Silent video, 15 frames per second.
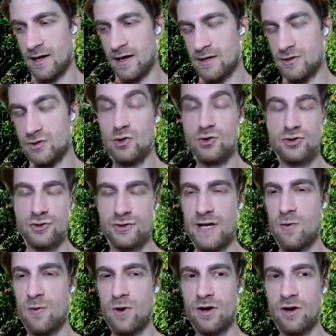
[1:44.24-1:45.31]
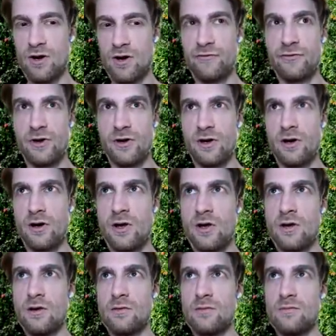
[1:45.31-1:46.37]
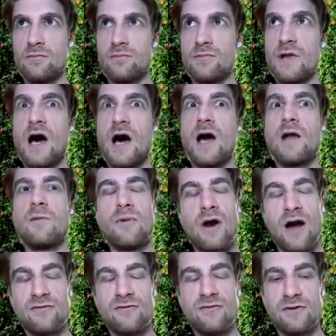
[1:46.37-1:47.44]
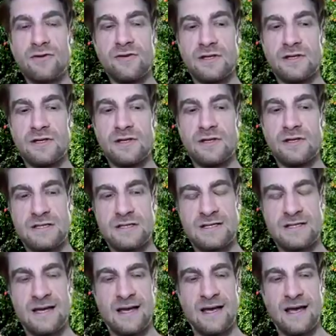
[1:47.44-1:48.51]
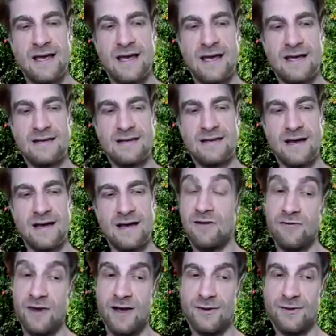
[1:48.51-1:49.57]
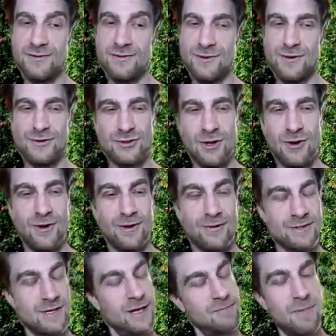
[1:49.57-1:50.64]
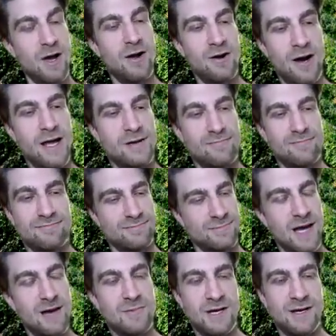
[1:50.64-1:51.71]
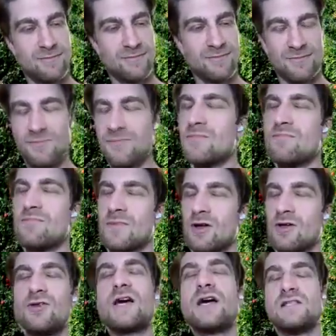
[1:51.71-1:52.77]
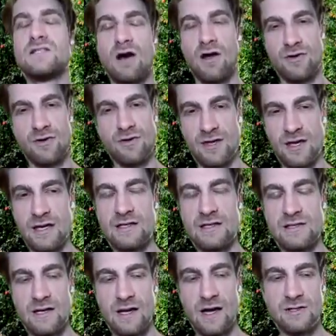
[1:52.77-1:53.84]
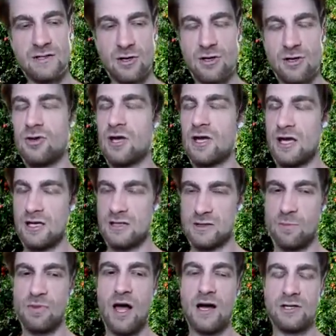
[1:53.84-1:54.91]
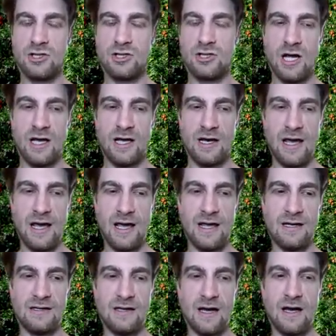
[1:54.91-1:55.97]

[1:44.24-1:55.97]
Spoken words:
social network for nonprofits. And it failed. So I was like, all right, time to look into other things. And I started looking into blockchain, and